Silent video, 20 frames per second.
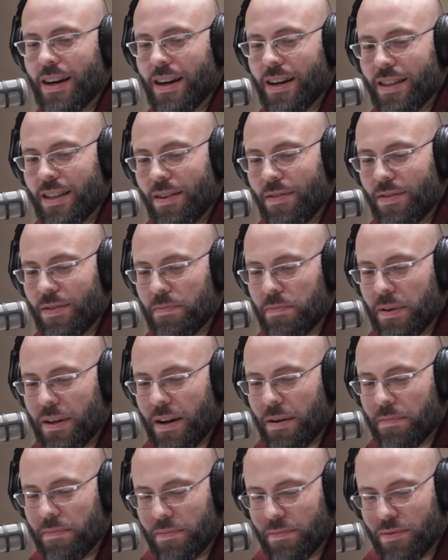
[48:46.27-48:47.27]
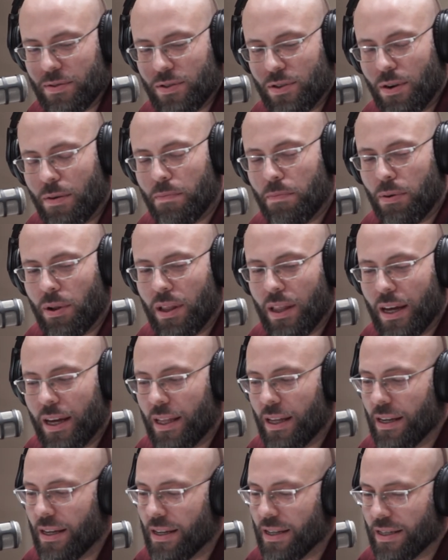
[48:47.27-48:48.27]
Yeah, they've become
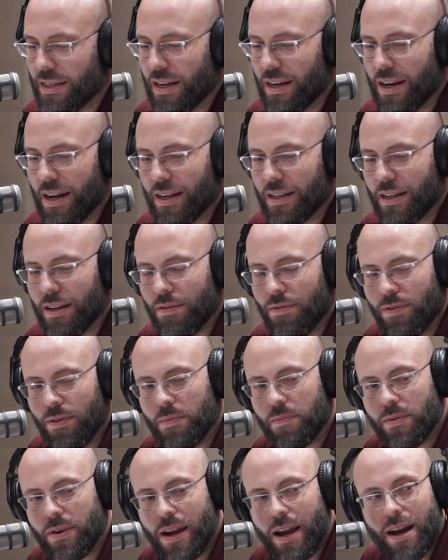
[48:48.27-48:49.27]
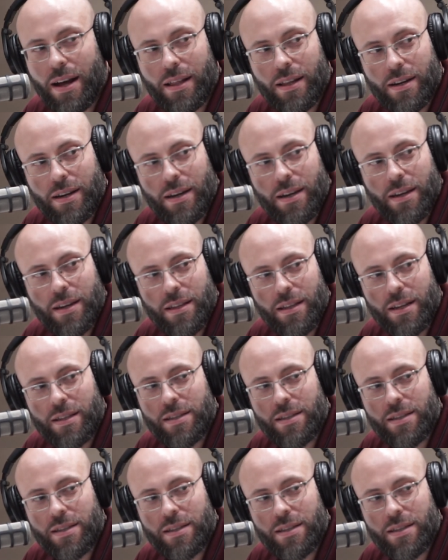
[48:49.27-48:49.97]
completely disconnected from reality.